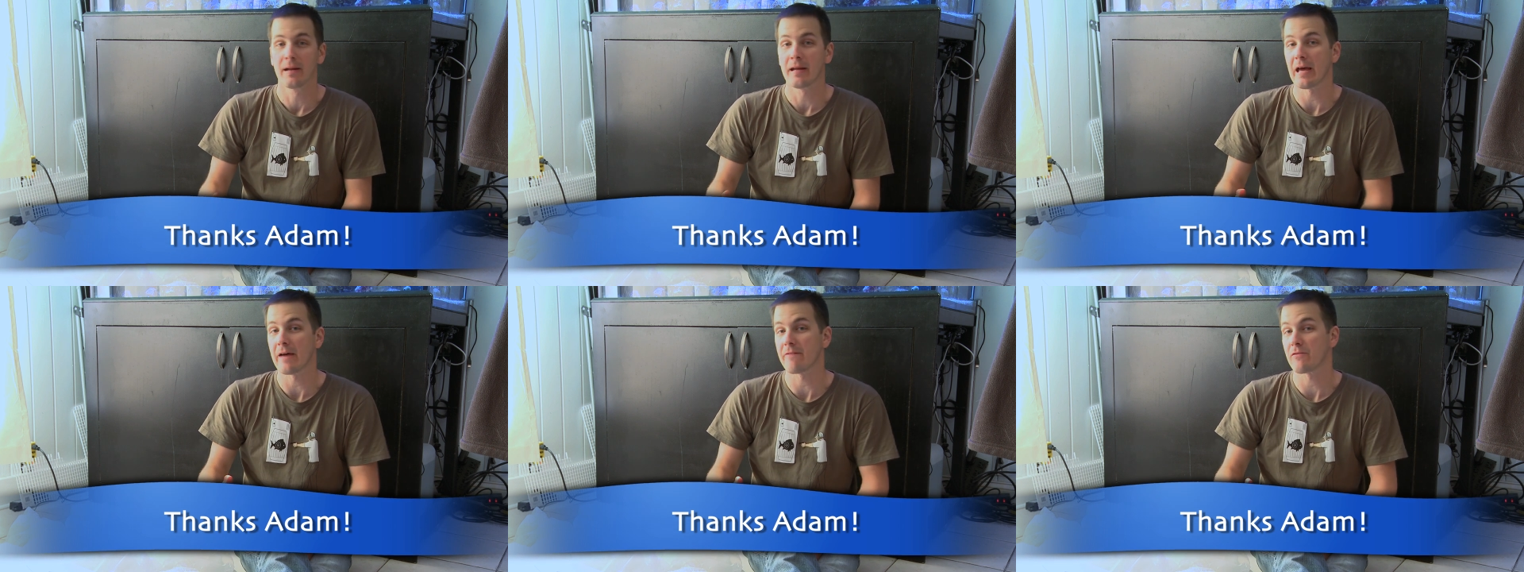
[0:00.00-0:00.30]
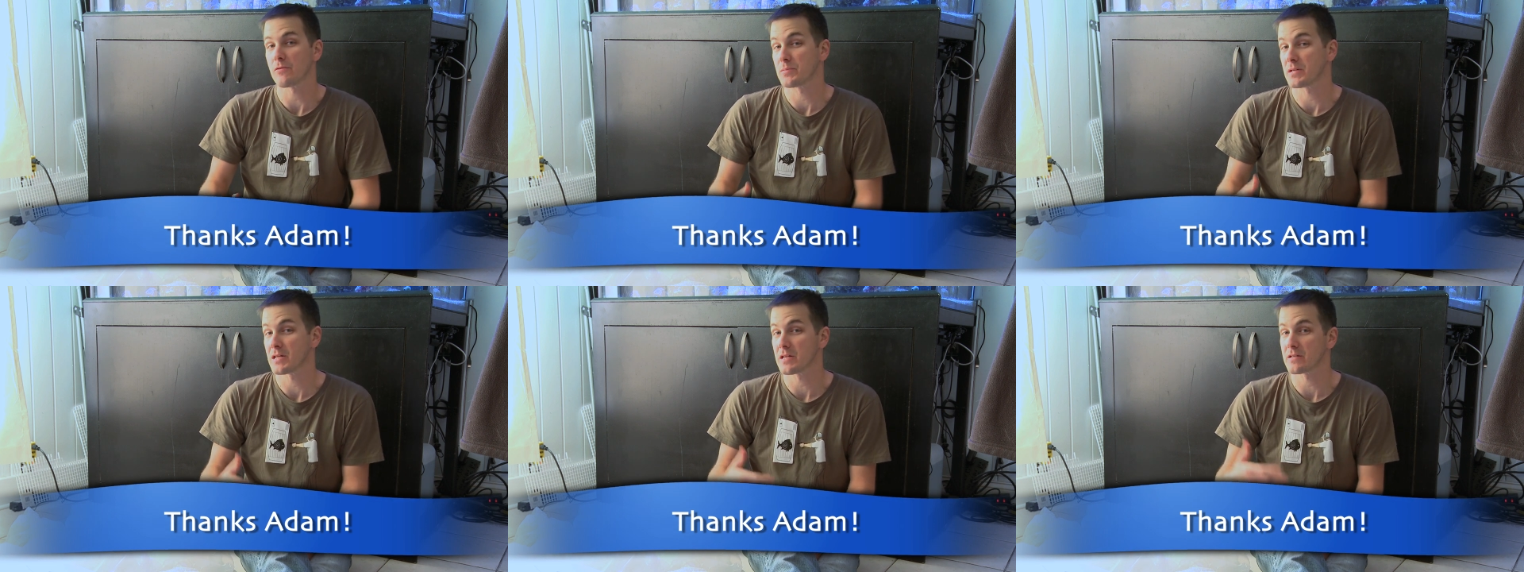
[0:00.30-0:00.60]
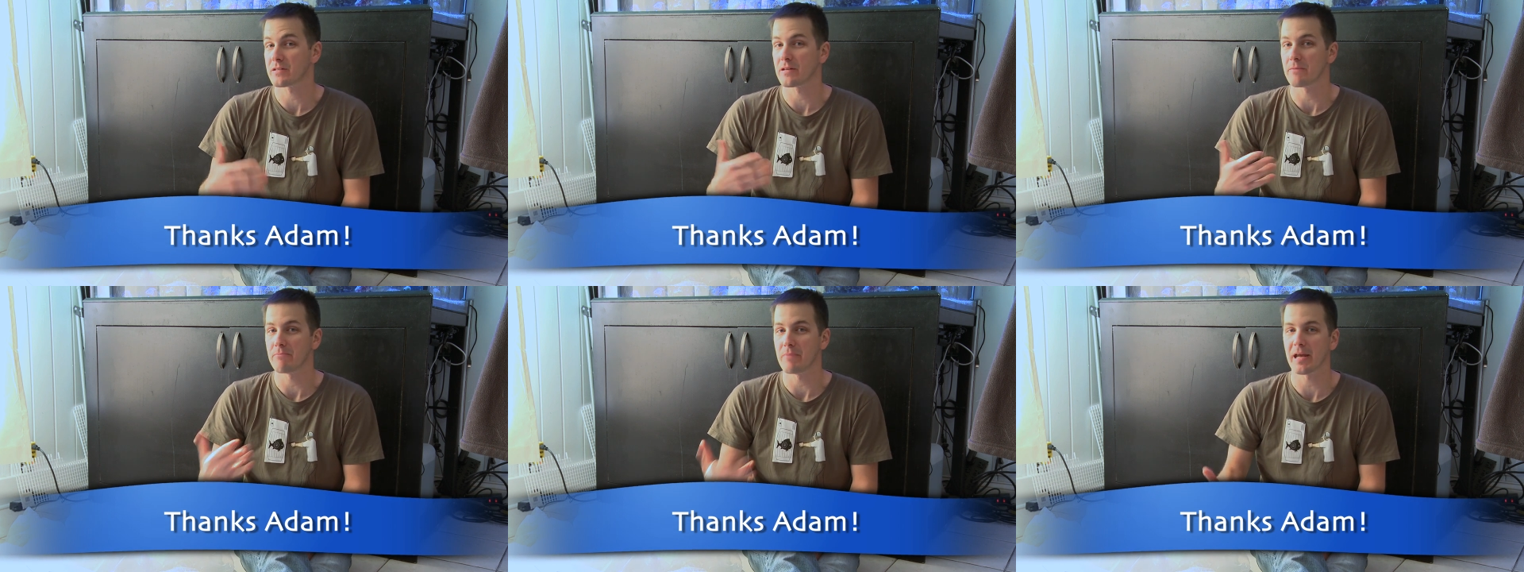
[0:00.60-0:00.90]
have it
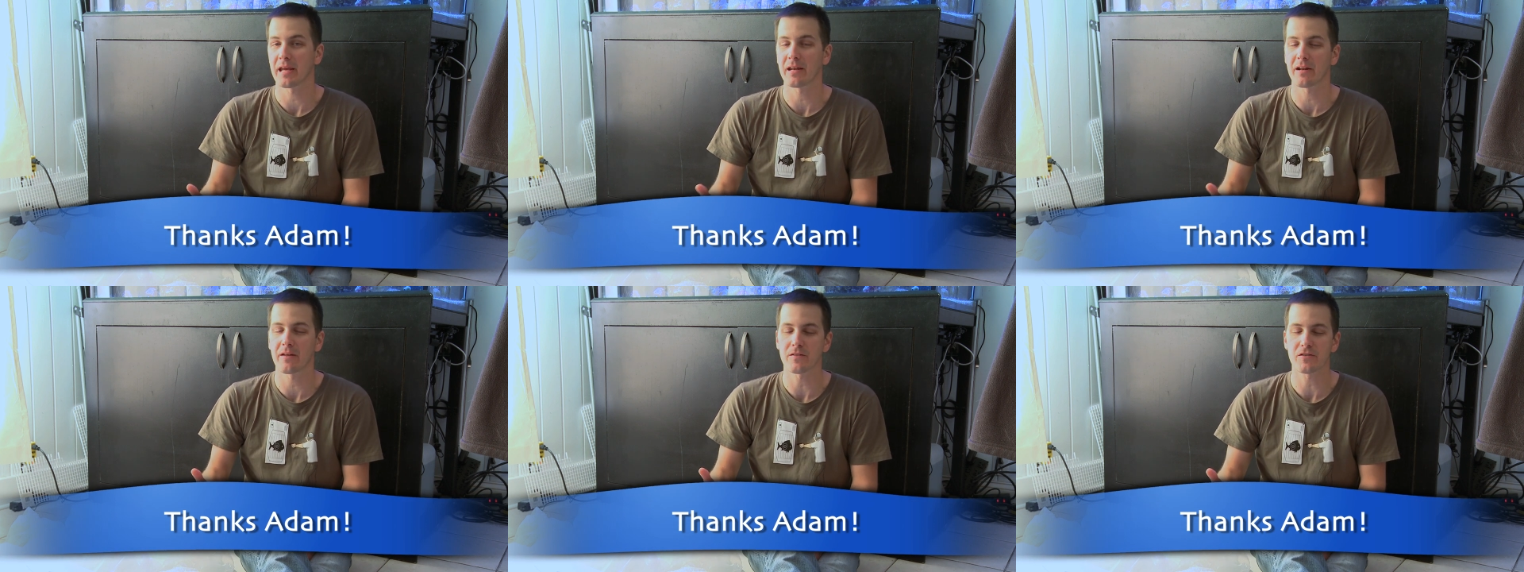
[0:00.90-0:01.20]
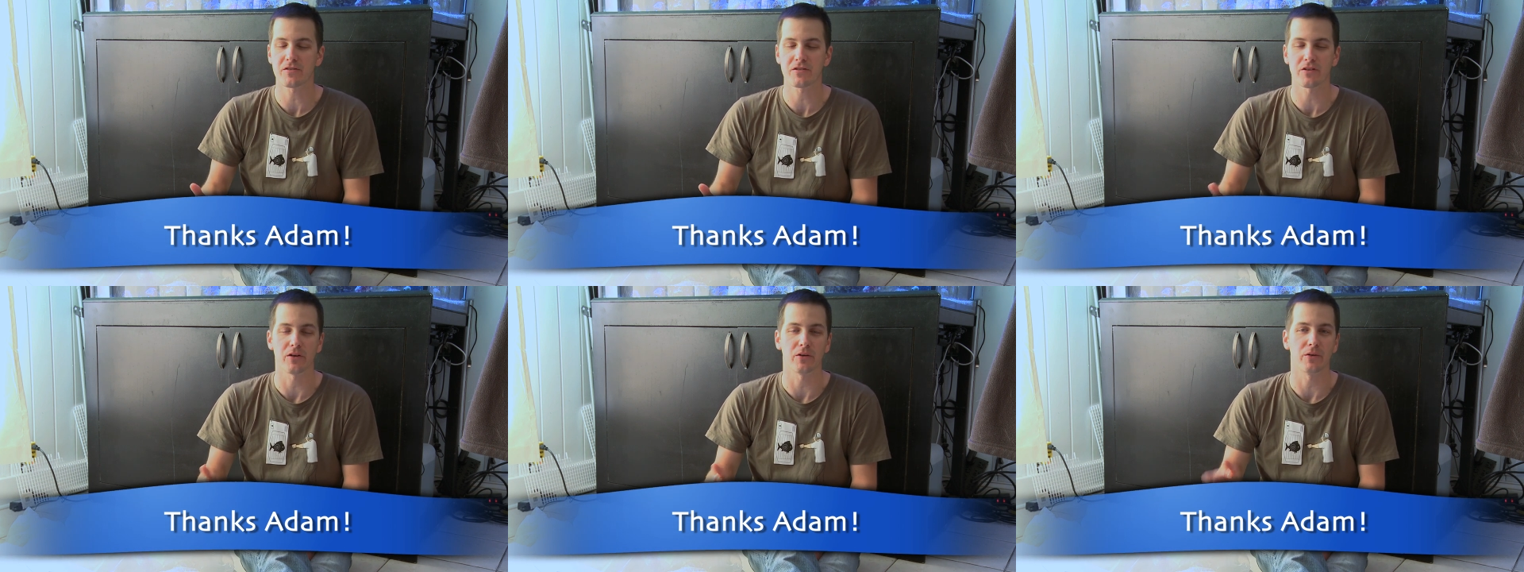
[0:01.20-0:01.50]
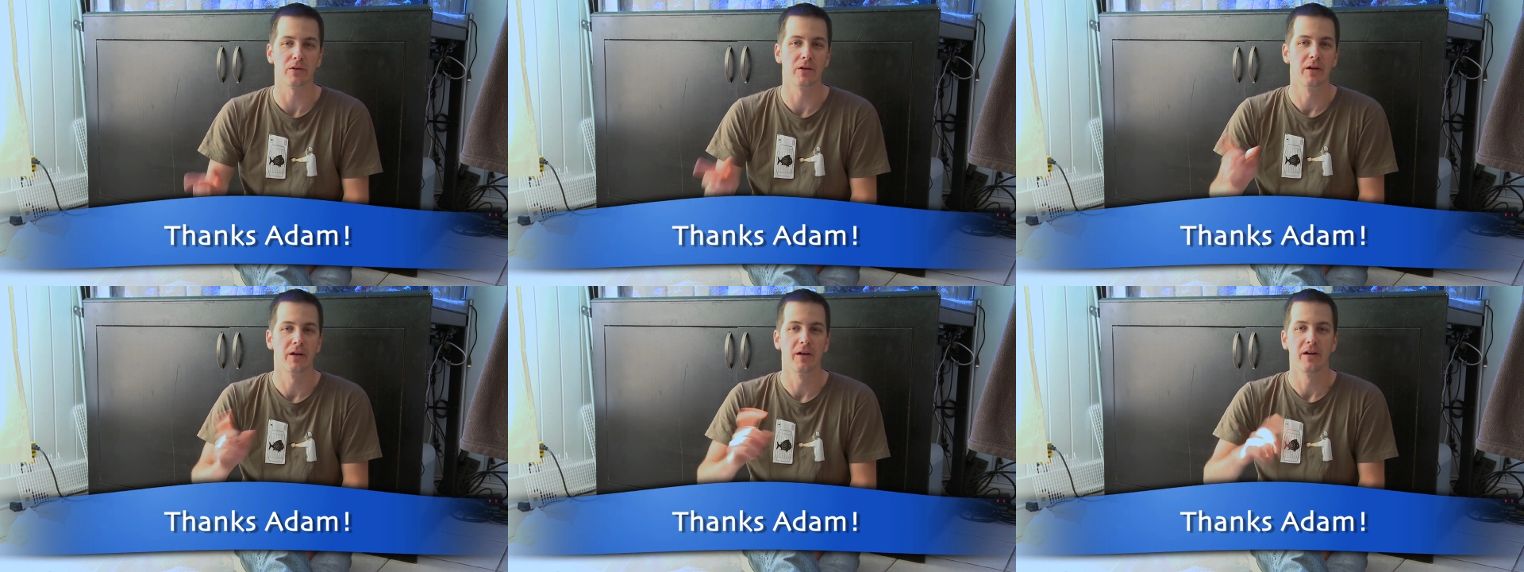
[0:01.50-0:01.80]
potentially make it on the show,